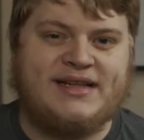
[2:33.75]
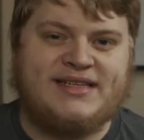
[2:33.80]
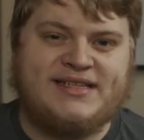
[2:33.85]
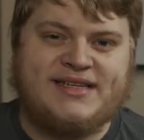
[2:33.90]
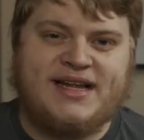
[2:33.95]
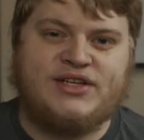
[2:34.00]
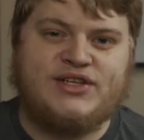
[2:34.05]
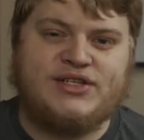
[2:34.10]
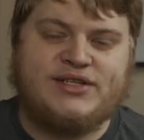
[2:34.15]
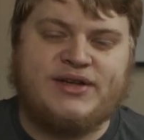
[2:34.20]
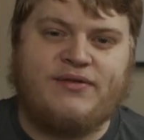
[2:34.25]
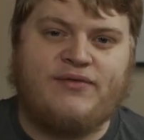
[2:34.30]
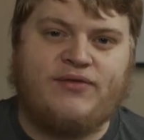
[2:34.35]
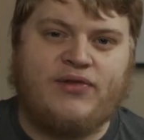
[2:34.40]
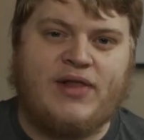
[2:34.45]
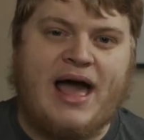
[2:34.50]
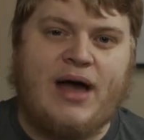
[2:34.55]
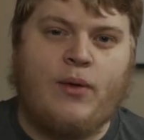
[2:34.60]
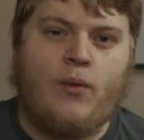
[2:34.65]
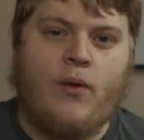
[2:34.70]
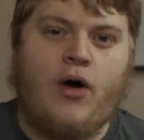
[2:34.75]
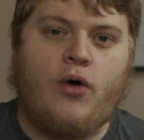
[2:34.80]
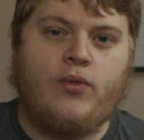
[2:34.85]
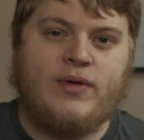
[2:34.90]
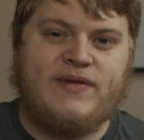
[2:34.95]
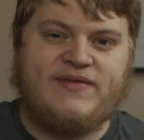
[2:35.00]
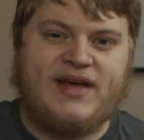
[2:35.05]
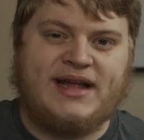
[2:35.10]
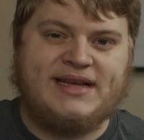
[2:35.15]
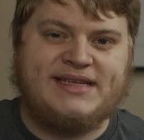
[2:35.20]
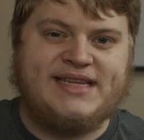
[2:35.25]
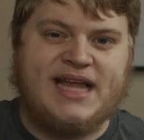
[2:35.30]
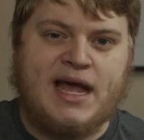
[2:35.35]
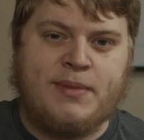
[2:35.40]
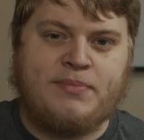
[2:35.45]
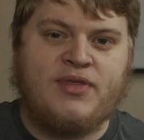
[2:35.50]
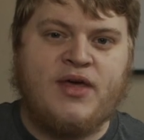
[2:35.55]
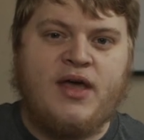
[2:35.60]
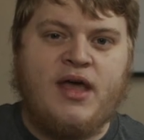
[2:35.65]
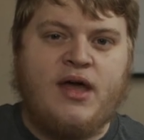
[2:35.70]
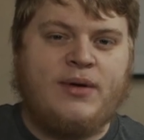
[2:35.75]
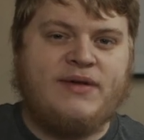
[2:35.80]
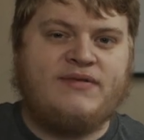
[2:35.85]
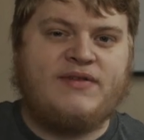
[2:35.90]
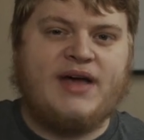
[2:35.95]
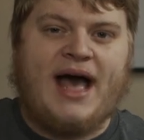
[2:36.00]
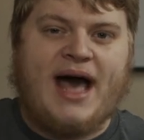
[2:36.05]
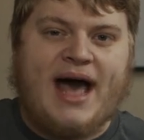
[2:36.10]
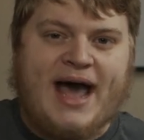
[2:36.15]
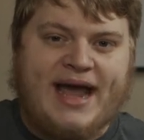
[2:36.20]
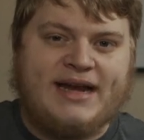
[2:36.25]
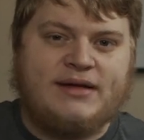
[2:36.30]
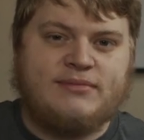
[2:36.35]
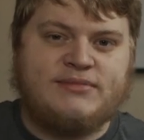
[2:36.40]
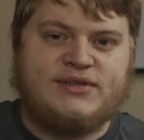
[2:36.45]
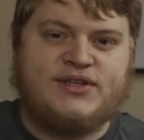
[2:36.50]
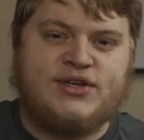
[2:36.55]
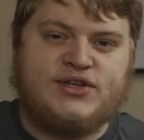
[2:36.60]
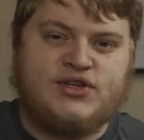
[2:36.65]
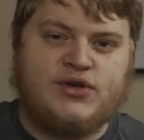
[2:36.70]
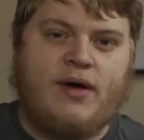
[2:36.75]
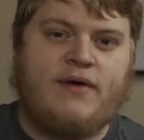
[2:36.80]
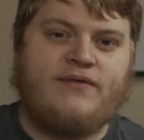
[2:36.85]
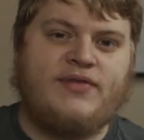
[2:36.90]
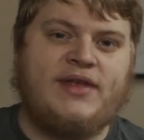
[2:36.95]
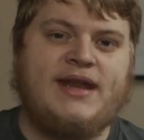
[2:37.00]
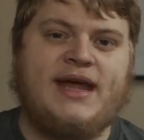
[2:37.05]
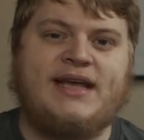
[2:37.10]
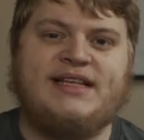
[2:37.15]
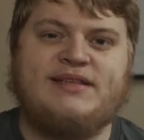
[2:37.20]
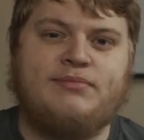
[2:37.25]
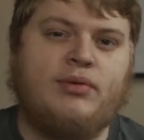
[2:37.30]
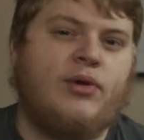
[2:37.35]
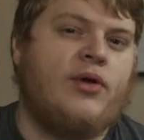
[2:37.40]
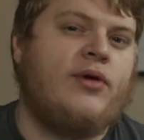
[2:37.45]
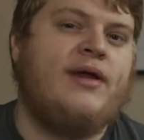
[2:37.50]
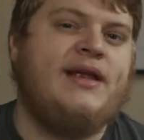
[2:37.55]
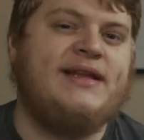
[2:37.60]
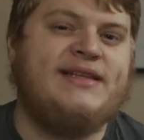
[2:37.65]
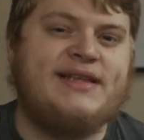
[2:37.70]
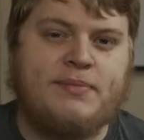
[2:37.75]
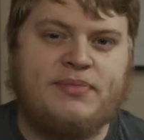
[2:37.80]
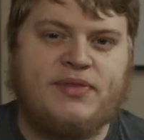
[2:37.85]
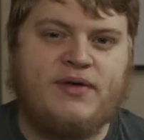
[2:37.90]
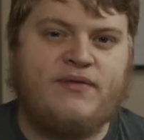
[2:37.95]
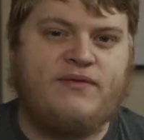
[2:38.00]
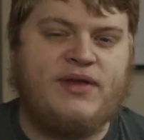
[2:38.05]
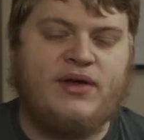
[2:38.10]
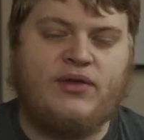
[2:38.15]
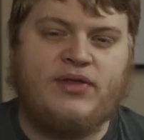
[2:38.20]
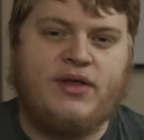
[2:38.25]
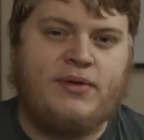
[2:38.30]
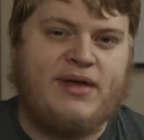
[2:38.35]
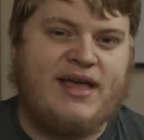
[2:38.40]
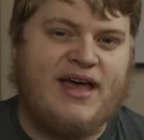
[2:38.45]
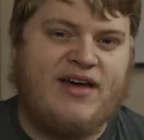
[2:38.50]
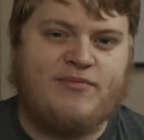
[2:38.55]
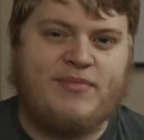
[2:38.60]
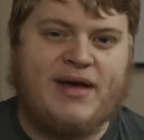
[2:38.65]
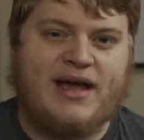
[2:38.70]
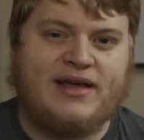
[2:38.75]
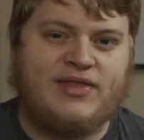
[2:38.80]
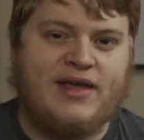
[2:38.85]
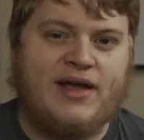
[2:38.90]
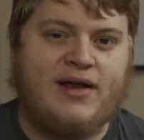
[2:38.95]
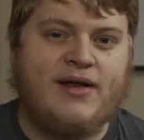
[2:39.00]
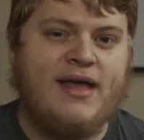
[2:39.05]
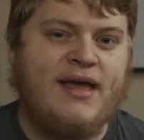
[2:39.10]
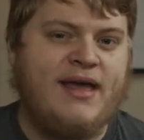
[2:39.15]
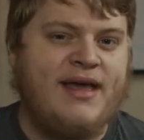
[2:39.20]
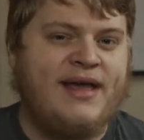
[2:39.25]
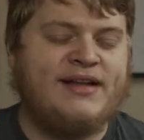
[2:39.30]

It's not just a flat wall. We've got depth, we've got items to show off the nice blurry depth of field that we have back there.